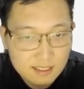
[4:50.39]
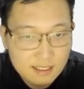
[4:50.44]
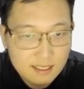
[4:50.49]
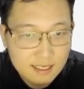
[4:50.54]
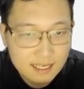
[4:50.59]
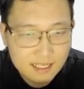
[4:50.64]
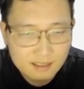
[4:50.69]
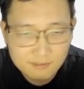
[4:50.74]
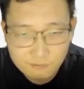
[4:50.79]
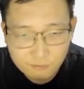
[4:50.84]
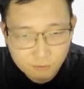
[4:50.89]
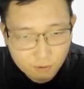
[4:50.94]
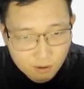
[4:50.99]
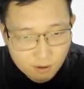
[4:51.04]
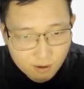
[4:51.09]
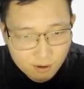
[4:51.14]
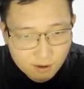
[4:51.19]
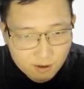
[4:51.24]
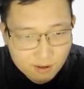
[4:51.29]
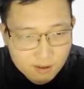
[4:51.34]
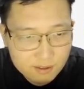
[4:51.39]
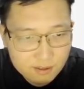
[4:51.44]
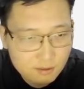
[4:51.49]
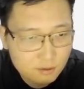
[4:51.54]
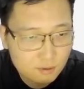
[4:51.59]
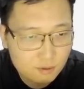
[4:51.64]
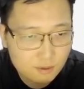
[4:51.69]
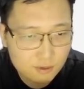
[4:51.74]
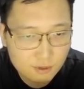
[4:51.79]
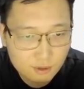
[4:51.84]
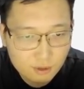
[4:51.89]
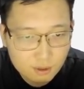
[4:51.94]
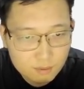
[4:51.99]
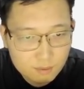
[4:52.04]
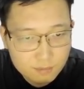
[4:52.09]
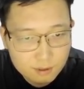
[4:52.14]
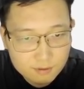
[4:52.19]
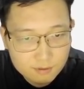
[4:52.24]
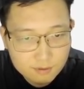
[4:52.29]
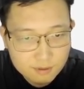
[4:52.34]
And for hard or
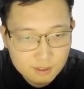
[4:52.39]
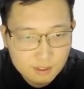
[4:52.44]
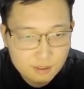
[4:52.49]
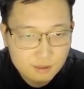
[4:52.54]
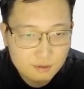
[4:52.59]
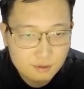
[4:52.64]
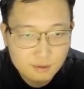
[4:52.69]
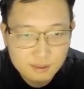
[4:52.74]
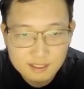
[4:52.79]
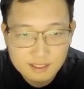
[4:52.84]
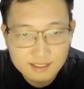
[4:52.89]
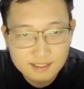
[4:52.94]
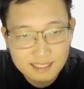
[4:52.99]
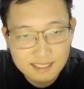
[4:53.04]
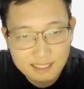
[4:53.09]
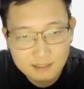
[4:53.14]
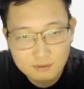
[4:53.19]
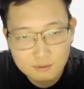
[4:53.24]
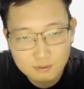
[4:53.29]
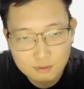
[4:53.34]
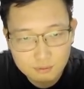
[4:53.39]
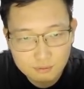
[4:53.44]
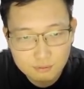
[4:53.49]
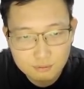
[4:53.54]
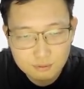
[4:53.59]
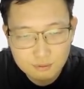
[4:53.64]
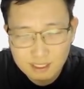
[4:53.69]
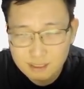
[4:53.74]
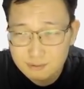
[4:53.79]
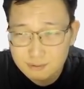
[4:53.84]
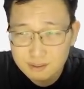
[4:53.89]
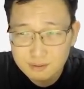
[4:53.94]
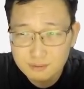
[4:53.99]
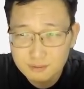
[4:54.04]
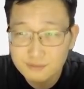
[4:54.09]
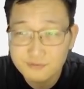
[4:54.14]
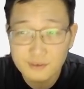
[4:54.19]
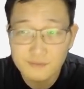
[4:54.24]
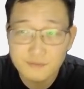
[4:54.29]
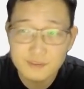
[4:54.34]
normal, you only need like 200,
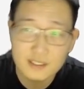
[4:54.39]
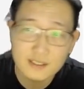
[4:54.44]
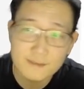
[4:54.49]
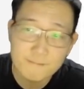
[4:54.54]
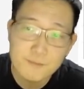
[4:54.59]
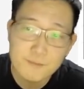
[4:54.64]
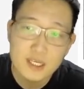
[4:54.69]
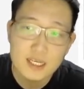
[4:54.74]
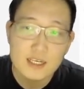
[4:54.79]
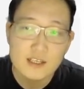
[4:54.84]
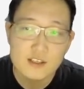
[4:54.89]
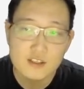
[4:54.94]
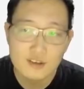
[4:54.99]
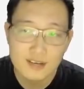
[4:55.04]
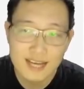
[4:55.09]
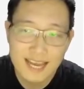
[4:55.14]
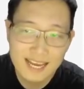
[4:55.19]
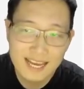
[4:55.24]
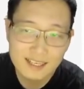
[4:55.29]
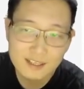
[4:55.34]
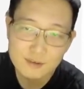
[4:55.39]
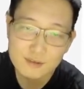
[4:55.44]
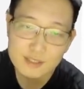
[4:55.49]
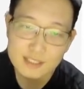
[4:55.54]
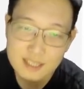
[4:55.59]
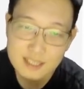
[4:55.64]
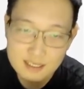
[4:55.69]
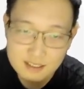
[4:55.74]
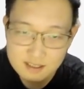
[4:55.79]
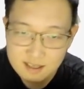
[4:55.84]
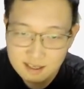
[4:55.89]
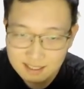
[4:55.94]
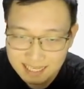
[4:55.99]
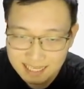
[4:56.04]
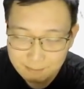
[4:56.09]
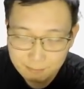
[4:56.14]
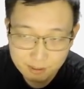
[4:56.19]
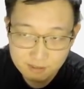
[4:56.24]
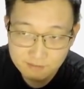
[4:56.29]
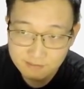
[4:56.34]
250. So accuracy is not
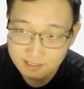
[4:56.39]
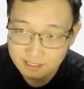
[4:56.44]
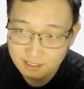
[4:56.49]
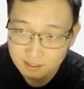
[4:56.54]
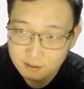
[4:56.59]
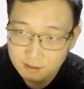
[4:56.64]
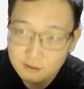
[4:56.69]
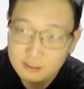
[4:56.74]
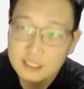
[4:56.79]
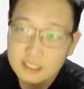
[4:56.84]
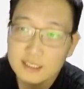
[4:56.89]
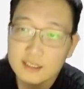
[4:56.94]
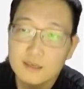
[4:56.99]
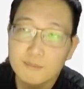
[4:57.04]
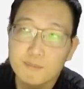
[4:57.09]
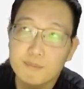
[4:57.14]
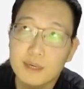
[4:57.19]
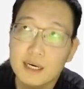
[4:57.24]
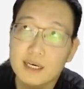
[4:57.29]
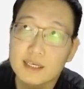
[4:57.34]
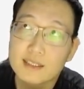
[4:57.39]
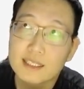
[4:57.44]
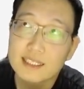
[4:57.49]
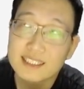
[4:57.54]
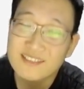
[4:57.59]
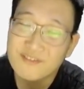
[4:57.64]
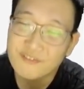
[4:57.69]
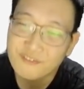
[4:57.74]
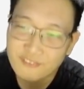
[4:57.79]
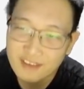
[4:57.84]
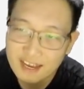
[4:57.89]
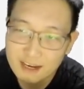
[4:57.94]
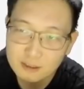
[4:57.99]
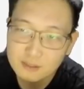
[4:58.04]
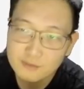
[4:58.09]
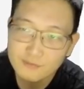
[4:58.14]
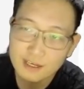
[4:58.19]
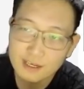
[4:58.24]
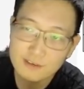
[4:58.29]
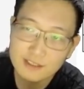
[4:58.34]
that big of a deal, but it's very,
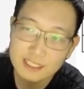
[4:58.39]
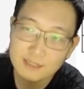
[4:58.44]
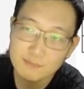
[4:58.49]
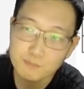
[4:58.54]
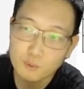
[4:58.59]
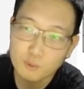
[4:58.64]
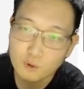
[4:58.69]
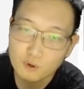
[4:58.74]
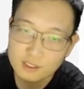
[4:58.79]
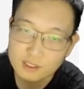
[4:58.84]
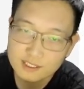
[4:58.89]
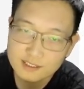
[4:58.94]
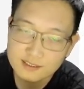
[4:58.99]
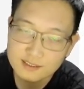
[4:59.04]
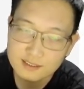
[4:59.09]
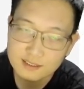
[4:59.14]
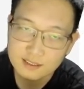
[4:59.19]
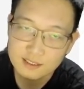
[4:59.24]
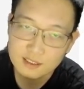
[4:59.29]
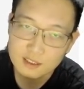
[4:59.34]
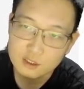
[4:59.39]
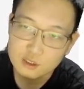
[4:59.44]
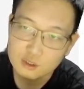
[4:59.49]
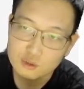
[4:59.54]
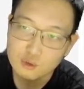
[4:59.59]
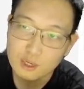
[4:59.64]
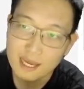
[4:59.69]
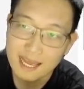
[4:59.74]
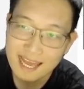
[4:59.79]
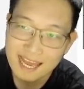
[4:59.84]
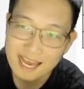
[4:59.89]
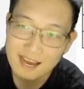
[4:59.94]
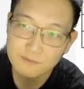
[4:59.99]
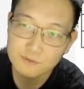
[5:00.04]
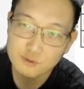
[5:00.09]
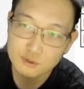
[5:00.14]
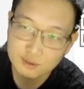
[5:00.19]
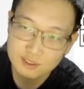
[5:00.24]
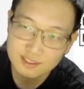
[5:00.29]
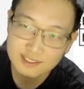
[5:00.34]
very important. You have
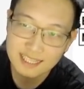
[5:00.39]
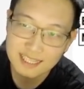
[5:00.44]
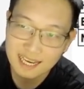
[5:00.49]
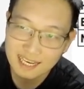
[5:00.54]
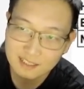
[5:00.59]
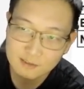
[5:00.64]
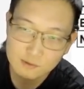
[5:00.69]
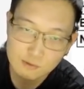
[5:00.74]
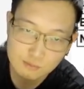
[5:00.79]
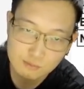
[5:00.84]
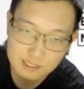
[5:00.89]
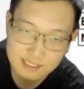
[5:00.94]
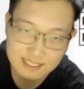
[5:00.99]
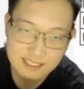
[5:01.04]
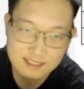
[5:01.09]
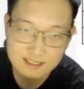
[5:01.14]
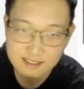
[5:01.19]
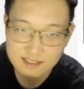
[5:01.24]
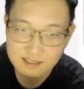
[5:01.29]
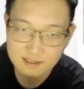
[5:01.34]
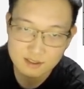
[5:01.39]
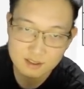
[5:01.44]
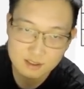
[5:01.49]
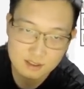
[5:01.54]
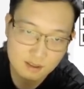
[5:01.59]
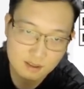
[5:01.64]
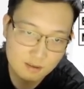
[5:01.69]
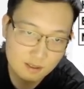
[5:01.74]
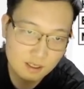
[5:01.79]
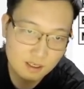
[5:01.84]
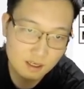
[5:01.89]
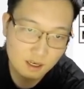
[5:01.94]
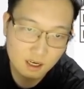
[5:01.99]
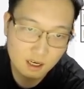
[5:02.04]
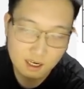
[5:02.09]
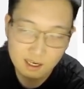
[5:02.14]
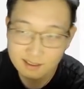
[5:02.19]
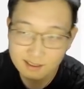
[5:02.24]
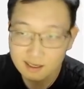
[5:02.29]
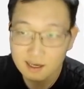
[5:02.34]
to stack resistance
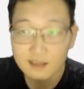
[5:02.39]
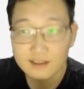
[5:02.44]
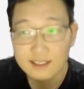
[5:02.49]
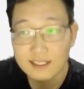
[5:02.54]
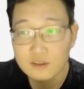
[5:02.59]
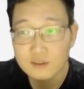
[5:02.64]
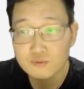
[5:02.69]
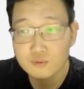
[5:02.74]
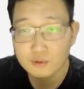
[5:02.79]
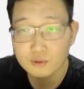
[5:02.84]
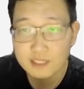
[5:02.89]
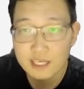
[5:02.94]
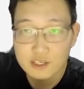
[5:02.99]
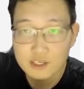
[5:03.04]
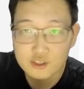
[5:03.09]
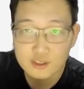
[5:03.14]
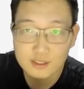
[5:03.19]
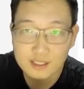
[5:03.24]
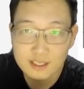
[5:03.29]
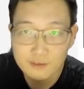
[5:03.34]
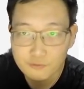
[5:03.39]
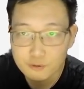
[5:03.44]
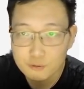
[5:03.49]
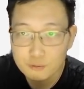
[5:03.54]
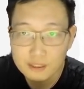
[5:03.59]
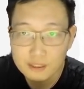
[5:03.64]
uh, on this rotation if you want